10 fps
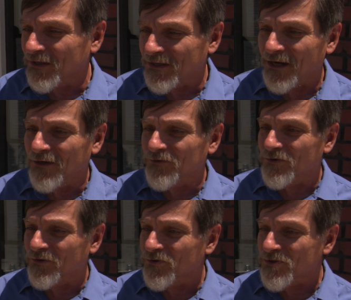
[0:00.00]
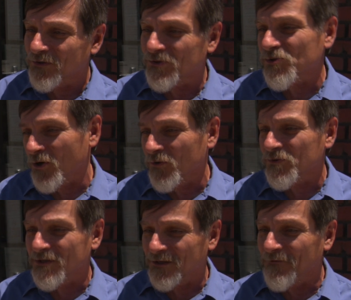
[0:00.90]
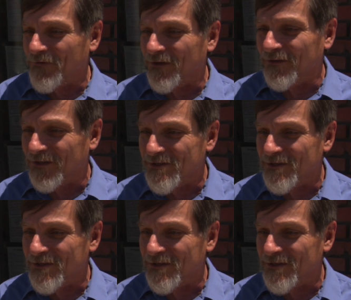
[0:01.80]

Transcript: encounters, so it's grown significantly